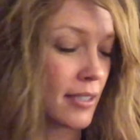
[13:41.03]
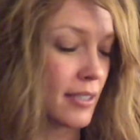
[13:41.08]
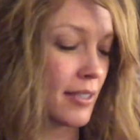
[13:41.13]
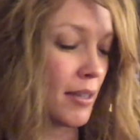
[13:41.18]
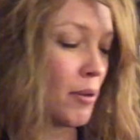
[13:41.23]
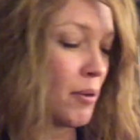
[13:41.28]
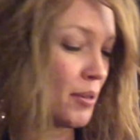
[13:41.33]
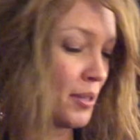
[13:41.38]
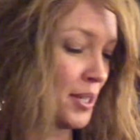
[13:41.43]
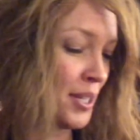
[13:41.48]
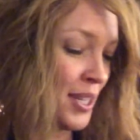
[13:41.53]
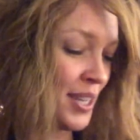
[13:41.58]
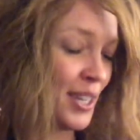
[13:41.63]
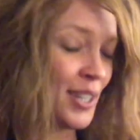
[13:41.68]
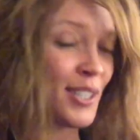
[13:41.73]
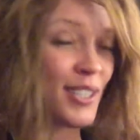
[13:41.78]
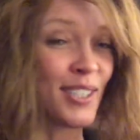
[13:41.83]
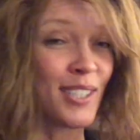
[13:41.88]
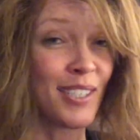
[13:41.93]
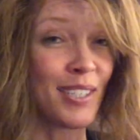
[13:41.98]
so
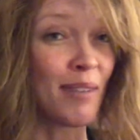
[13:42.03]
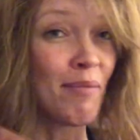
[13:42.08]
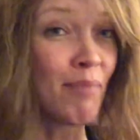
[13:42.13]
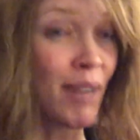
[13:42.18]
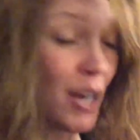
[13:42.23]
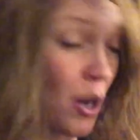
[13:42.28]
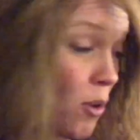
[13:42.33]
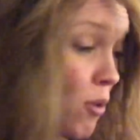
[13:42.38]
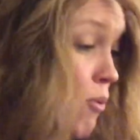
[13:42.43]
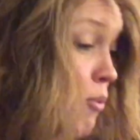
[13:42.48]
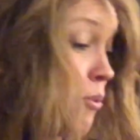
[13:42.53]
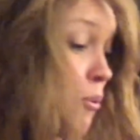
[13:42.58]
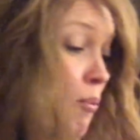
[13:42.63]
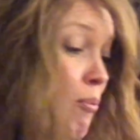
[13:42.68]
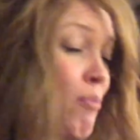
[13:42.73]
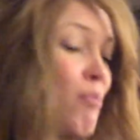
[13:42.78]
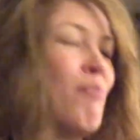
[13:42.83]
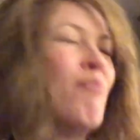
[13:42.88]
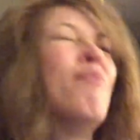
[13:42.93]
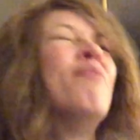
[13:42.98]
there's somebody. Ooh.
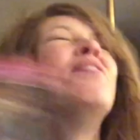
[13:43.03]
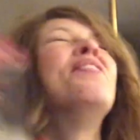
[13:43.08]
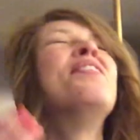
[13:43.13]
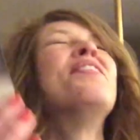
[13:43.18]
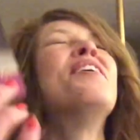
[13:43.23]
New